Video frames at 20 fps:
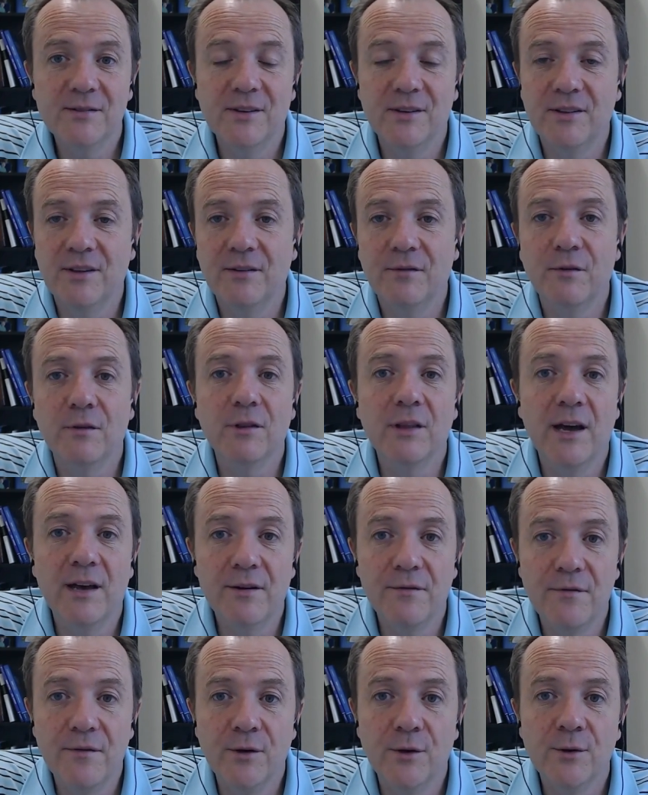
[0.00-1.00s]
I think for a lot
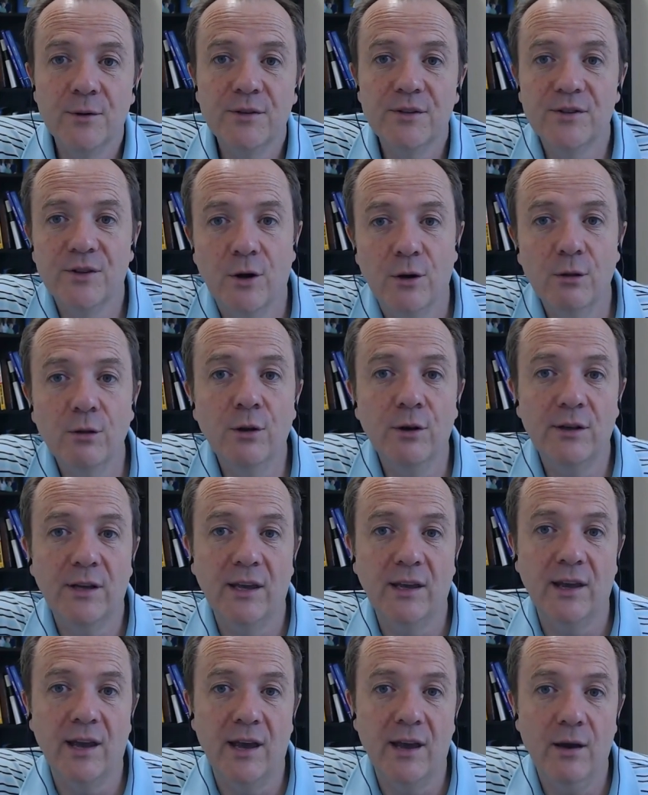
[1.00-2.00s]
of folks, start
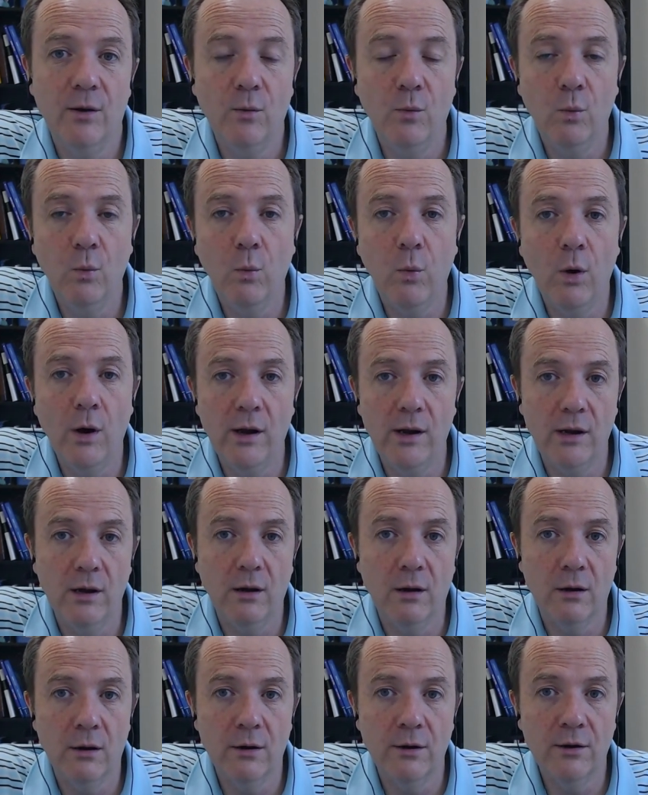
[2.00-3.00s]
looking at what
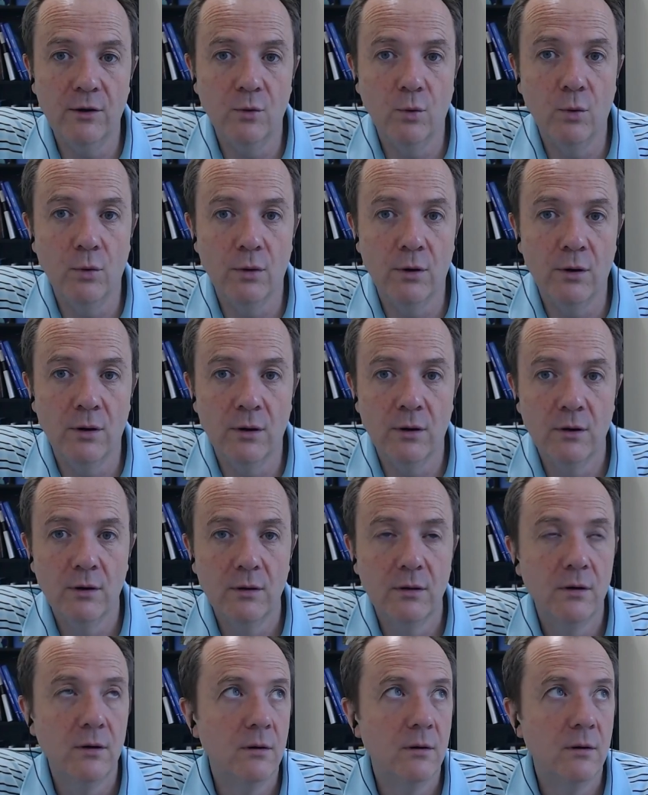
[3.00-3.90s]
are your